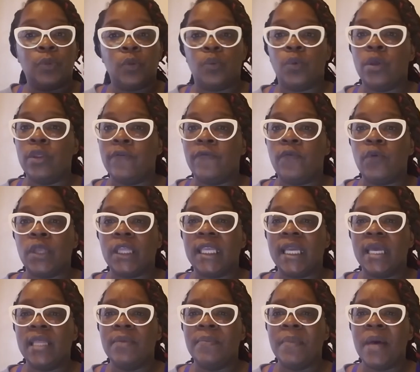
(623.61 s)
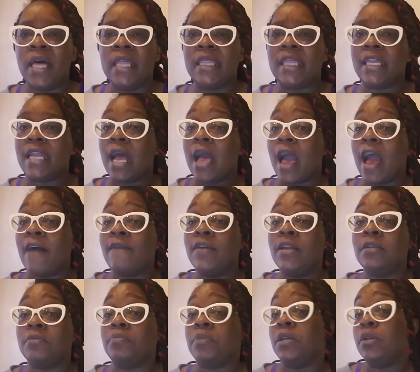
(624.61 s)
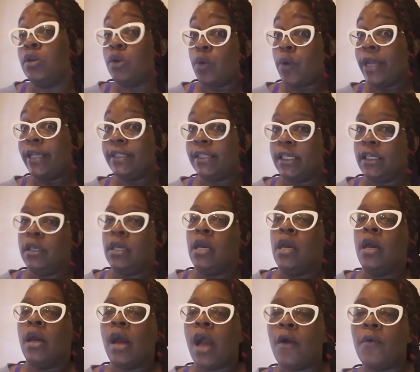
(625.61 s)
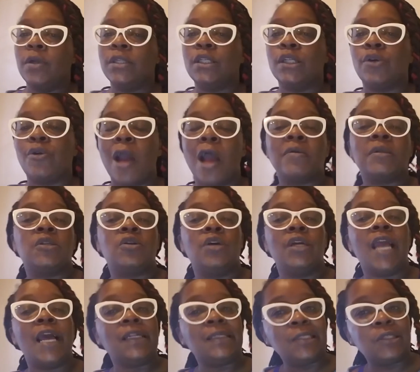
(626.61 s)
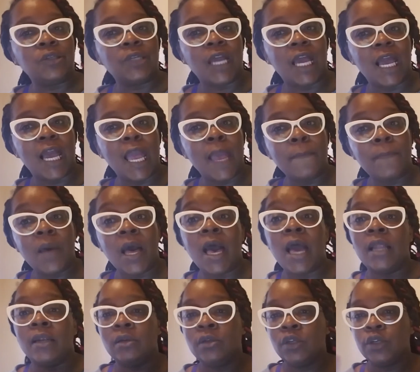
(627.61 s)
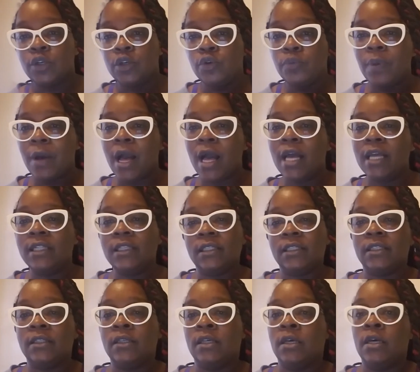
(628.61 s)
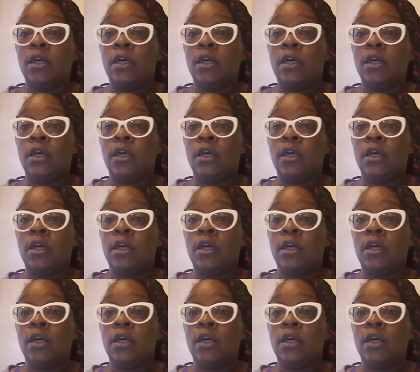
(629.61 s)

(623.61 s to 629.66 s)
We're on the 4th day of the month and I haven't been crazy. I went to the craft store yesterday, but coupons,